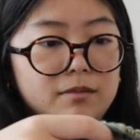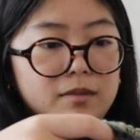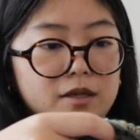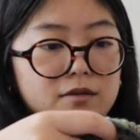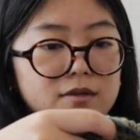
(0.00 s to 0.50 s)

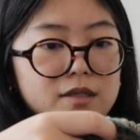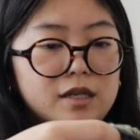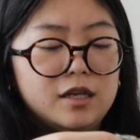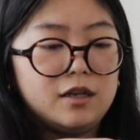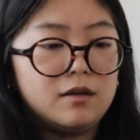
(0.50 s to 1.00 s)
I'm
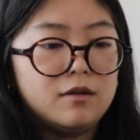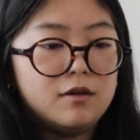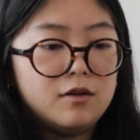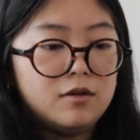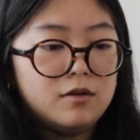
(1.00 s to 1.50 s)
using
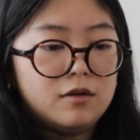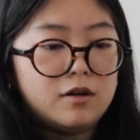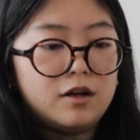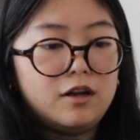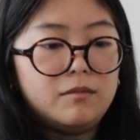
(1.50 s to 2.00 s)

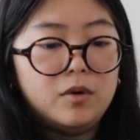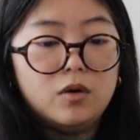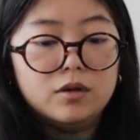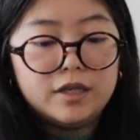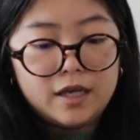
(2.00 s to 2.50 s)

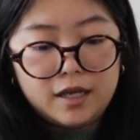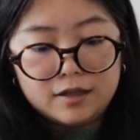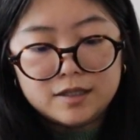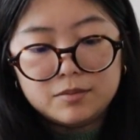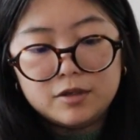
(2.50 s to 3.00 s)
old
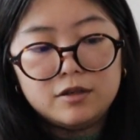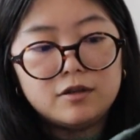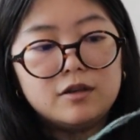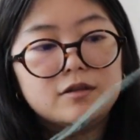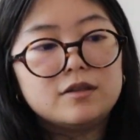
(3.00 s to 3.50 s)
hand-spun
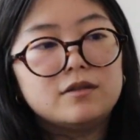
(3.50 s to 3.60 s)
yarn,